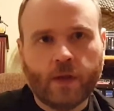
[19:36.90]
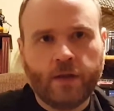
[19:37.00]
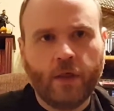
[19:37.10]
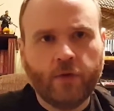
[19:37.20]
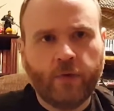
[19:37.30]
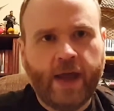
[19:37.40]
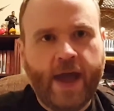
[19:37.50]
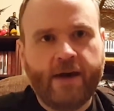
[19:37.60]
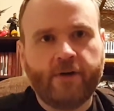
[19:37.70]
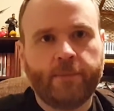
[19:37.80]
Another one I
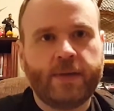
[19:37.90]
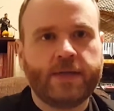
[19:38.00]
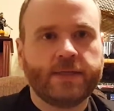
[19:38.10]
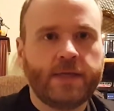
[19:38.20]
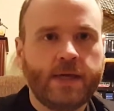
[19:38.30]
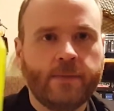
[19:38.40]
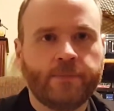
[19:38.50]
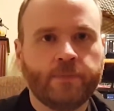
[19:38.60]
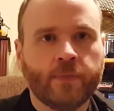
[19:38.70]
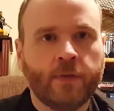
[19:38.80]
have on PC.
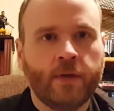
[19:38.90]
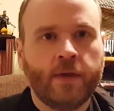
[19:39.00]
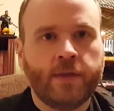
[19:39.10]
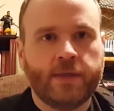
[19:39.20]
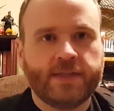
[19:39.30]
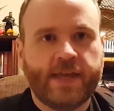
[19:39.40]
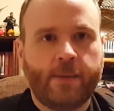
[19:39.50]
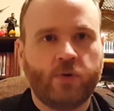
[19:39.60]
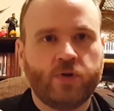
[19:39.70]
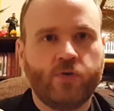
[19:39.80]
The
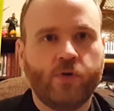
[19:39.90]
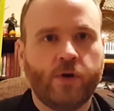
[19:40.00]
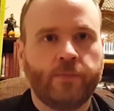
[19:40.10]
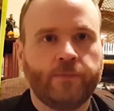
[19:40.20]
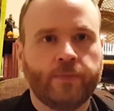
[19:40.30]
Saboteur.